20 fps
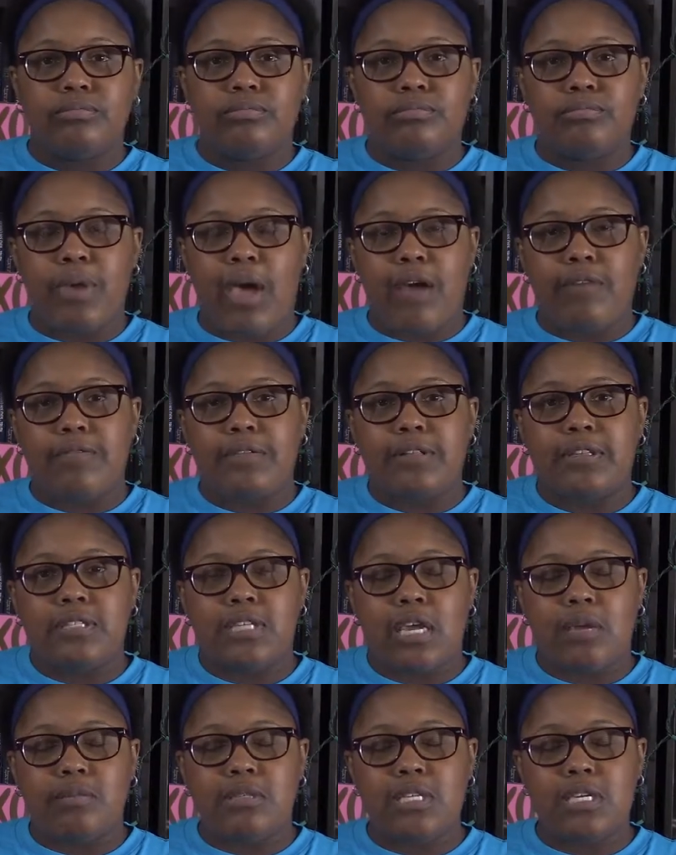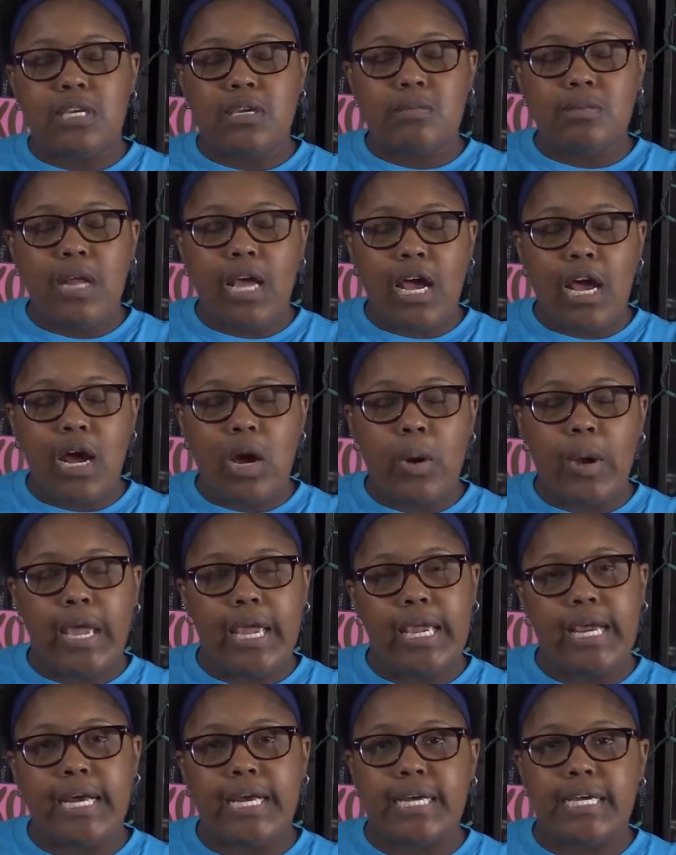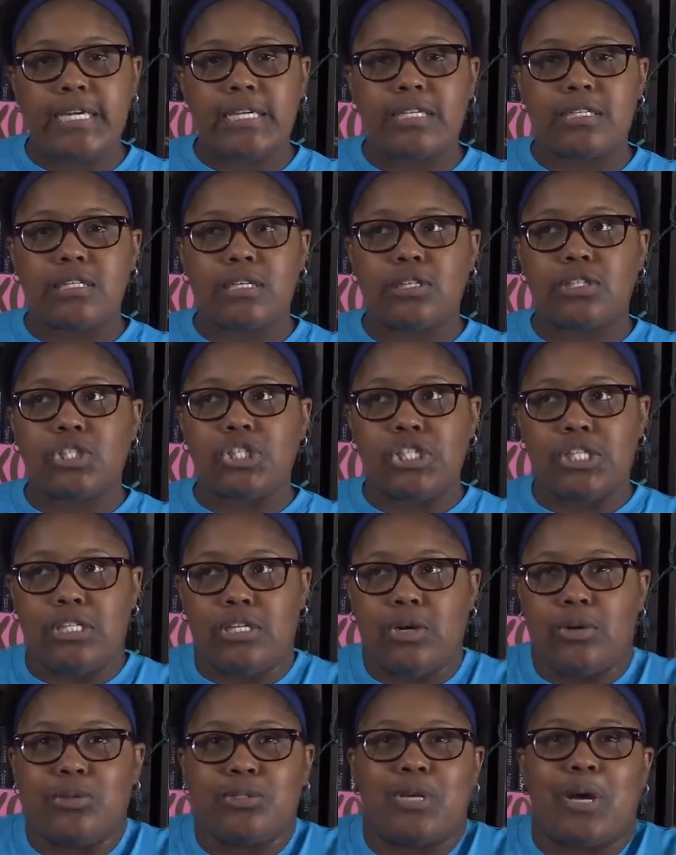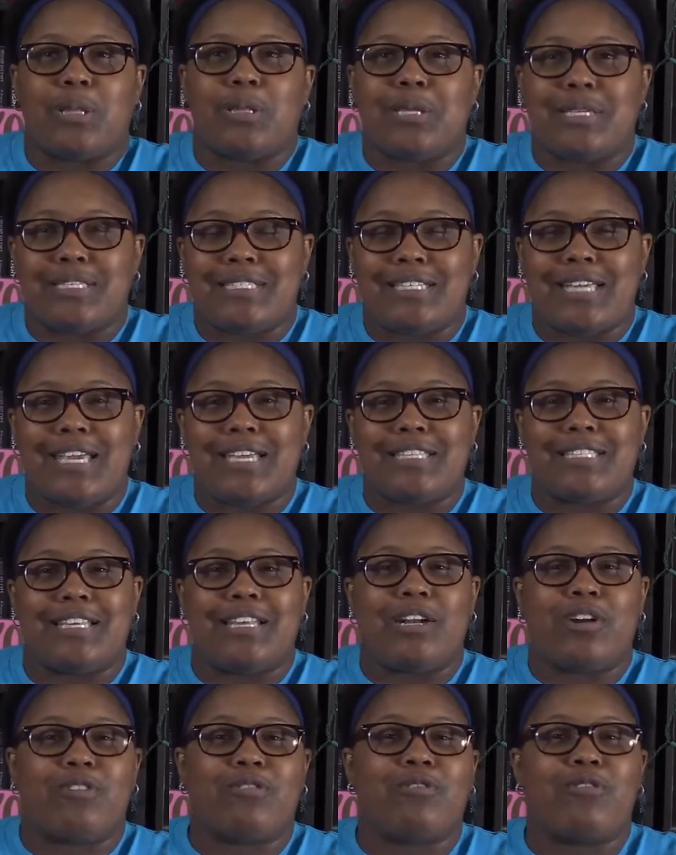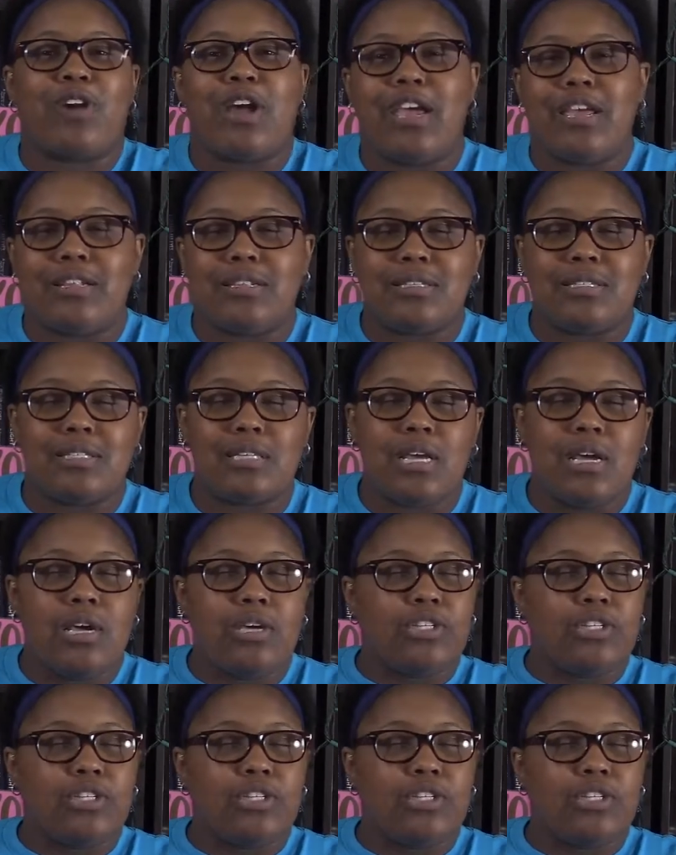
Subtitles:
bat for the same team now, and she goes on these dates, and her friends,